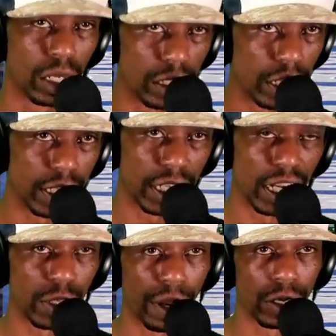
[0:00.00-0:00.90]
Katina said
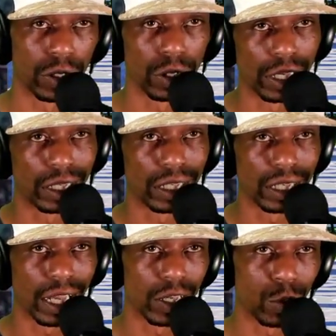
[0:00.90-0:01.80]
it's better, so she
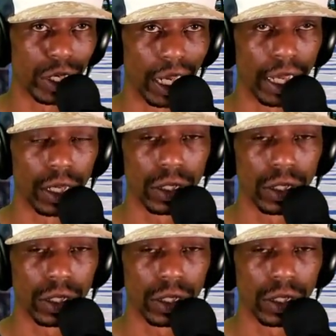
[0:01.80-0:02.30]
says we lit.